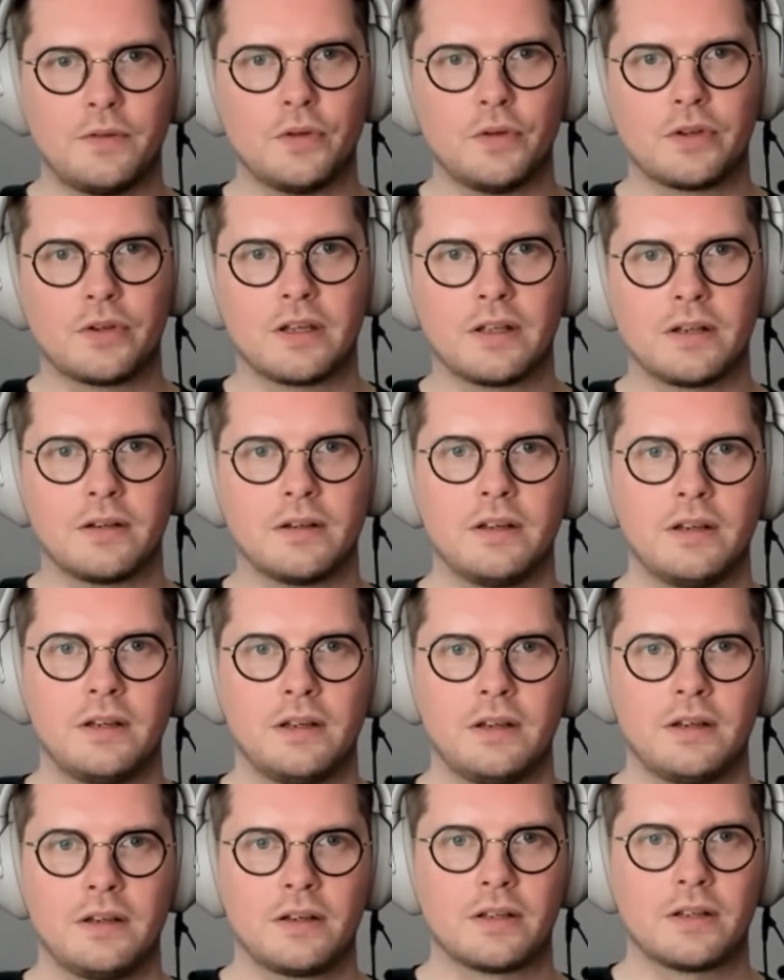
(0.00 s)
You can
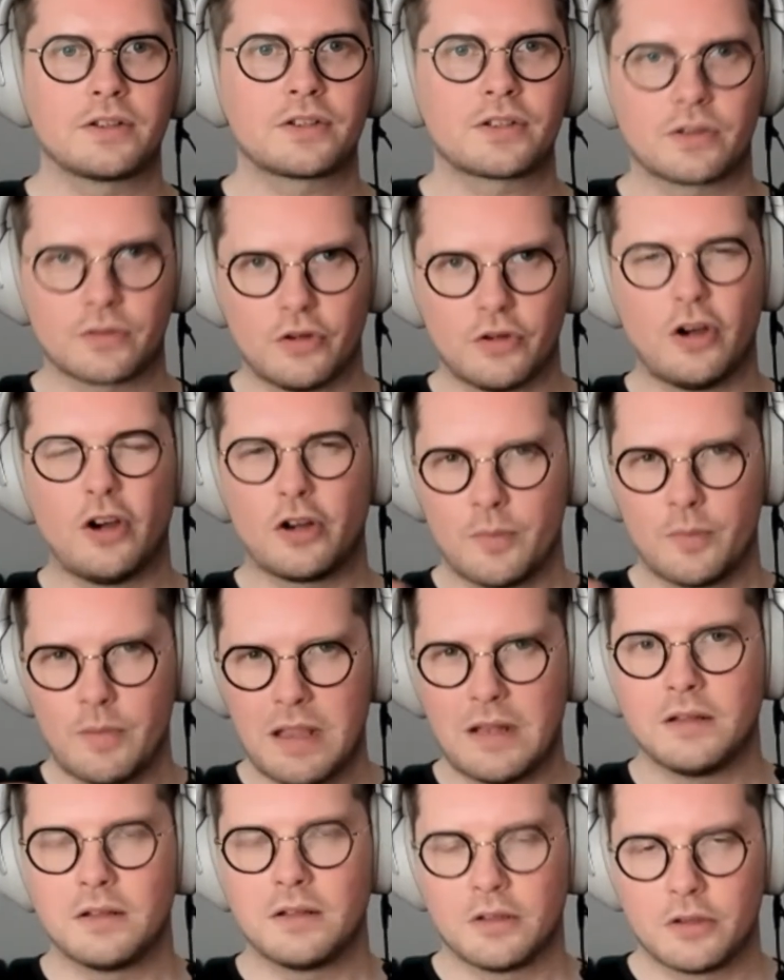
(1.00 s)
start to
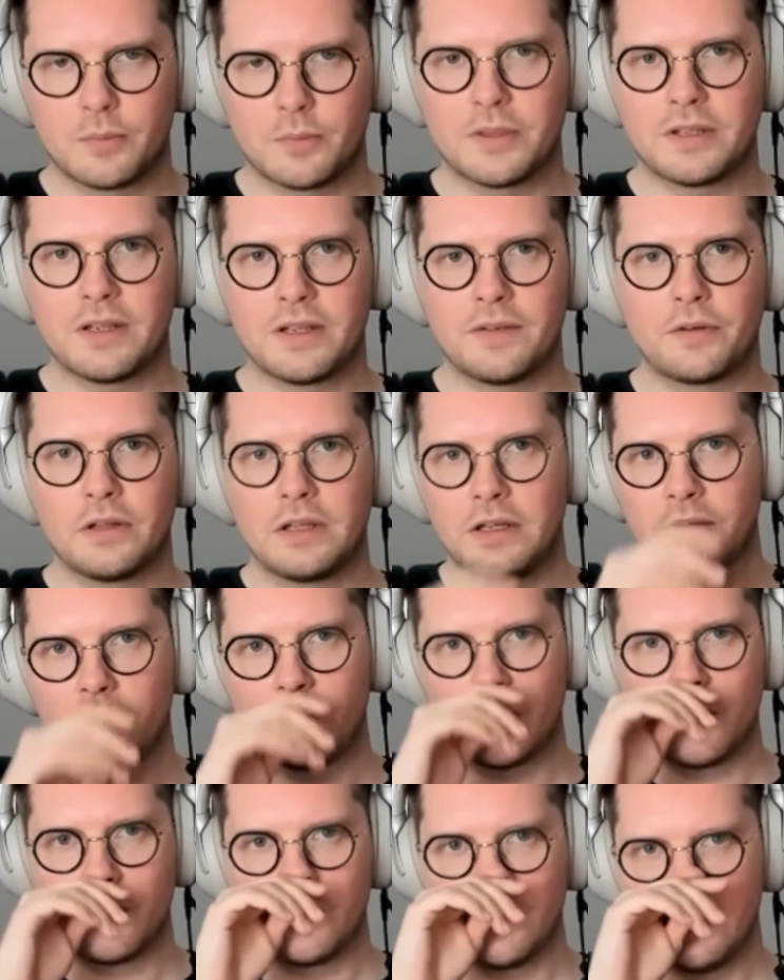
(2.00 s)
automate a little bit differently
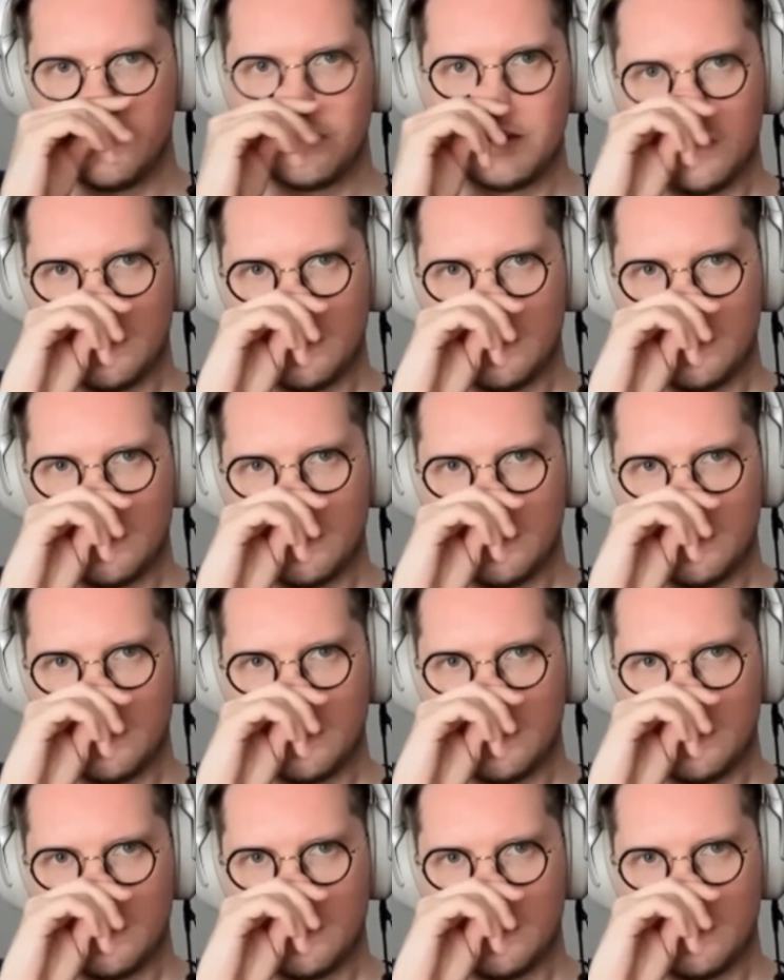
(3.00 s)
around it.